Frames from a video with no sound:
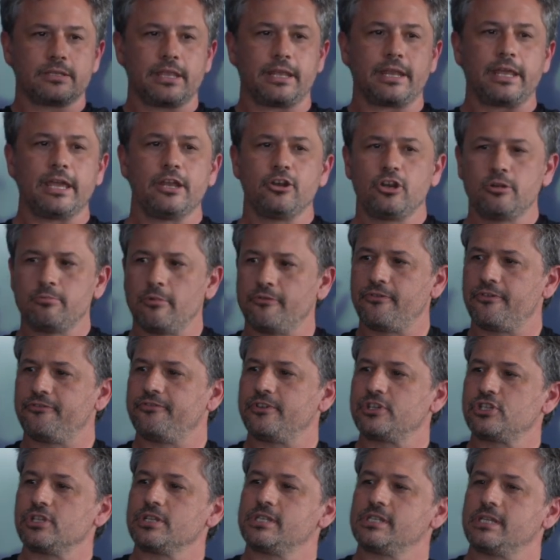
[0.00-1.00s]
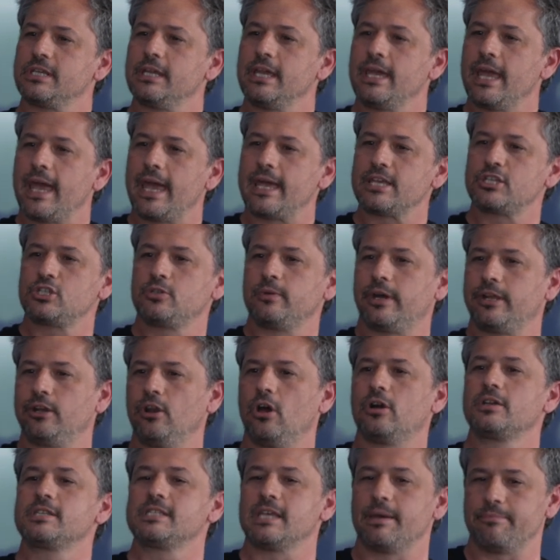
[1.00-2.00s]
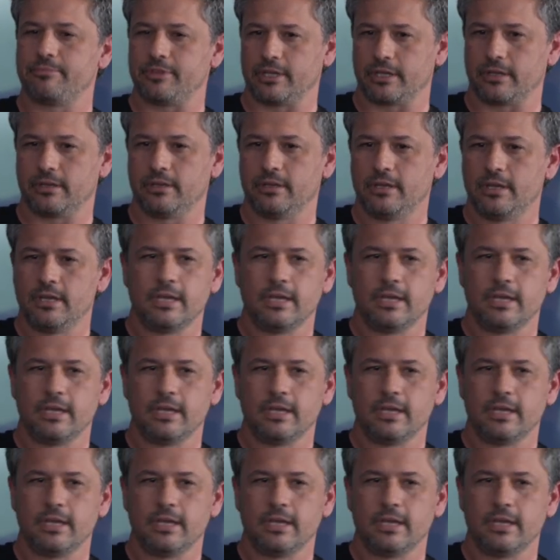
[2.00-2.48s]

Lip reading: That headroom efficiency has to unlock something.